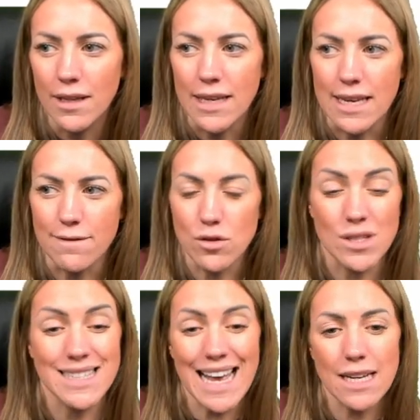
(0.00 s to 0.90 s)
if your
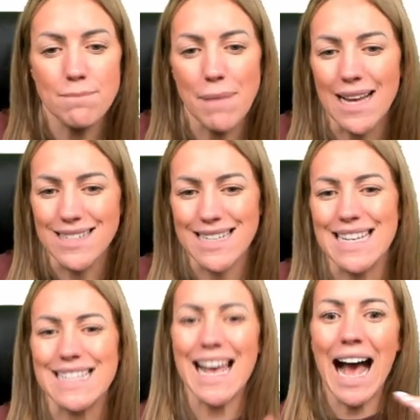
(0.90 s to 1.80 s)
second band
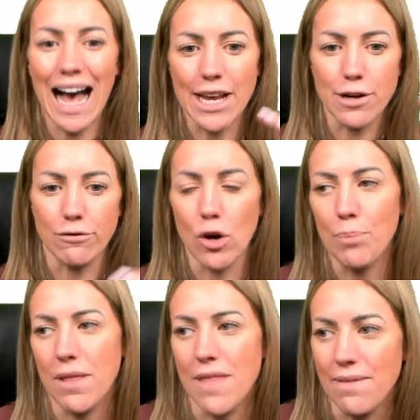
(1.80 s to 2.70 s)
is higher
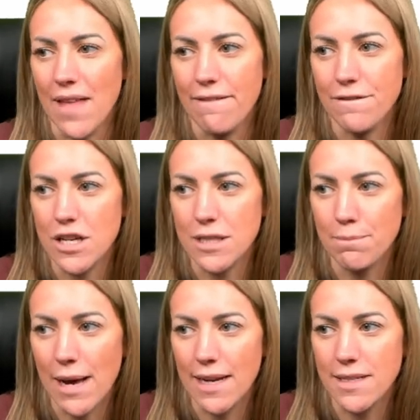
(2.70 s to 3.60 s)
up than that first
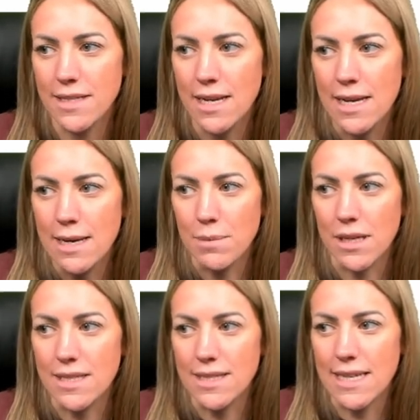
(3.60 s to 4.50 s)
band,
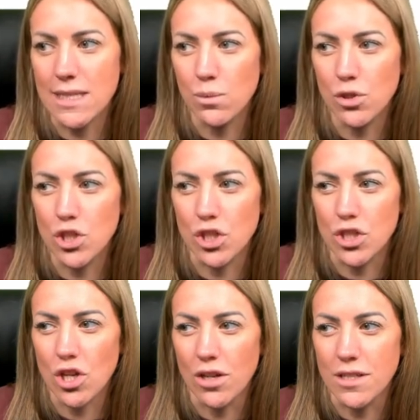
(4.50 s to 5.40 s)
because this will
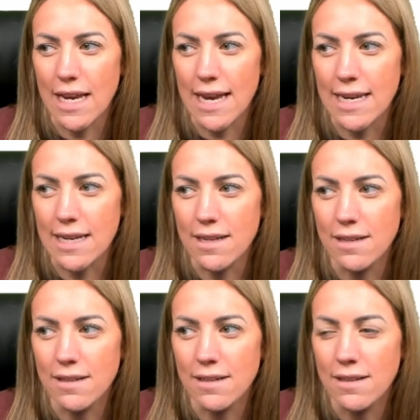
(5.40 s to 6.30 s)
just contain
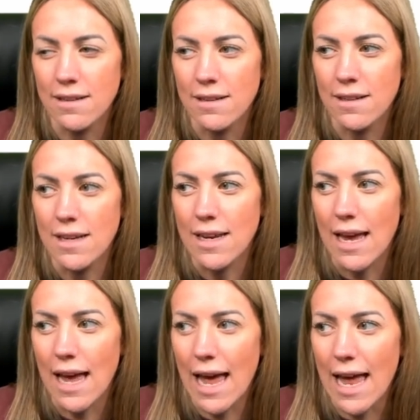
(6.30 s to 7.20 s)

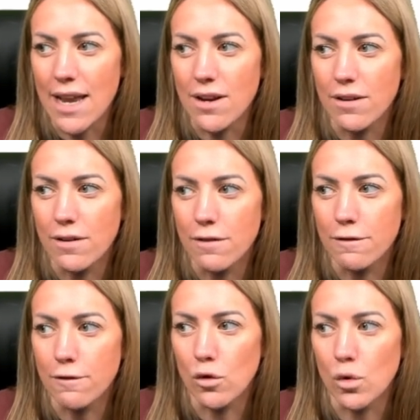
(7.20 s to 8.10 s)

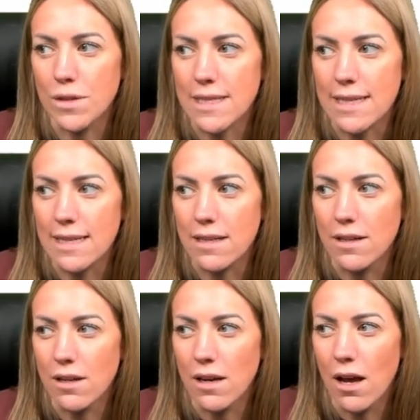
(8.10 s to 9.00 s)
N14
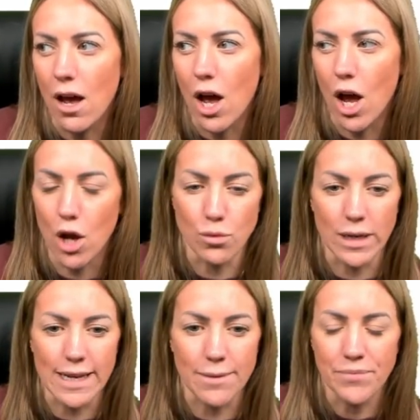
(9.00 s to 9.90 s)
only.